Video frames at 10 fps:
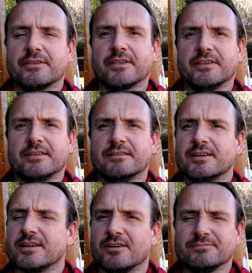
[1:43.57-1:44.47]
Then
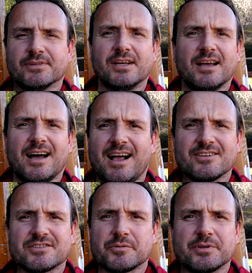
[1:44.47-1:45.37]
you know, I'll
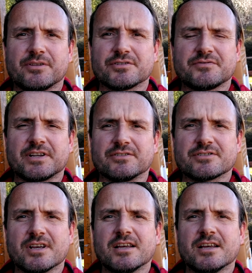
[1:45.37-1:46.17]
still be doing those videos.